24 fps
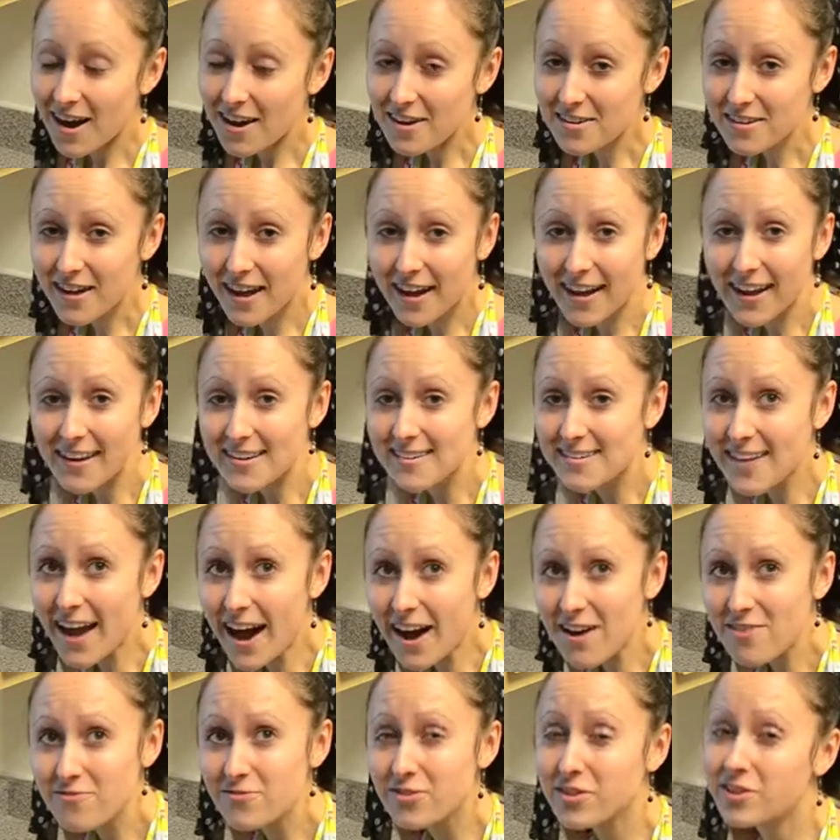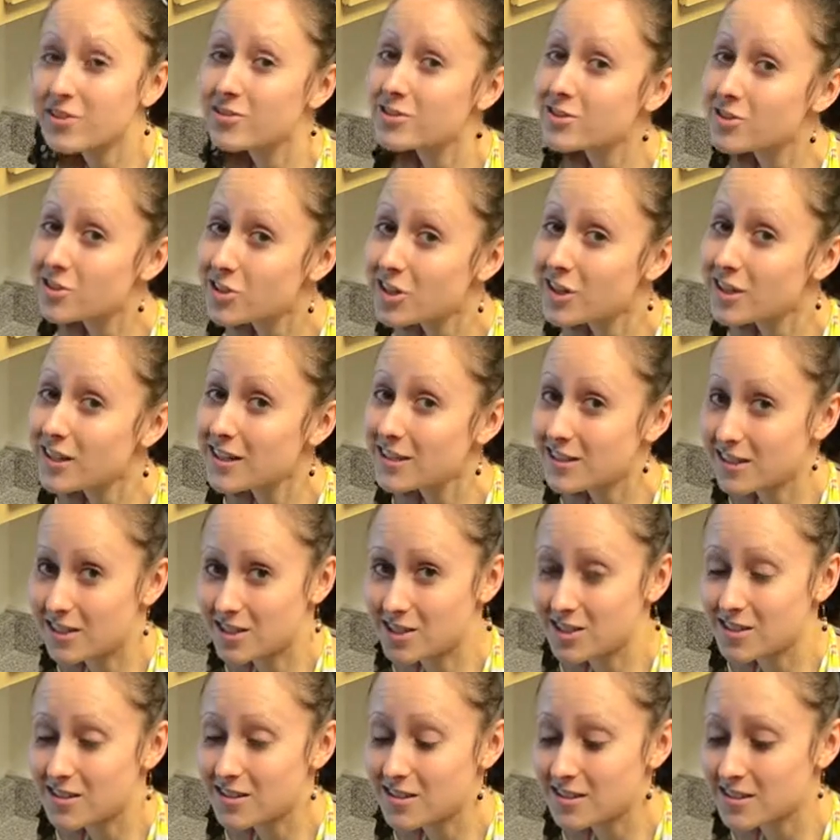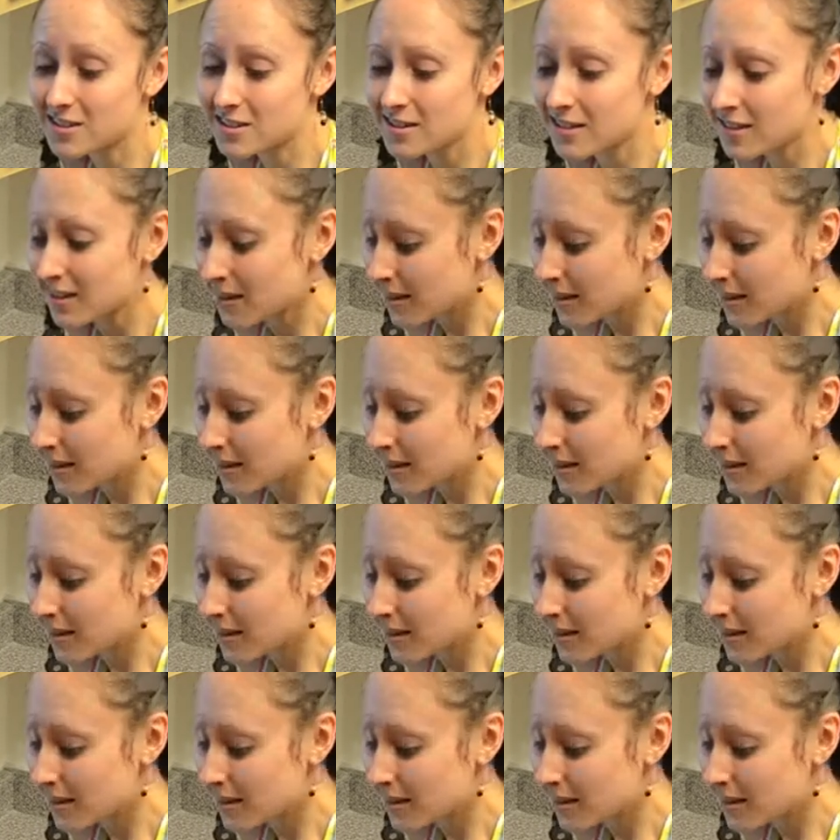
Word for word: Okay, and now for those dirty dishes.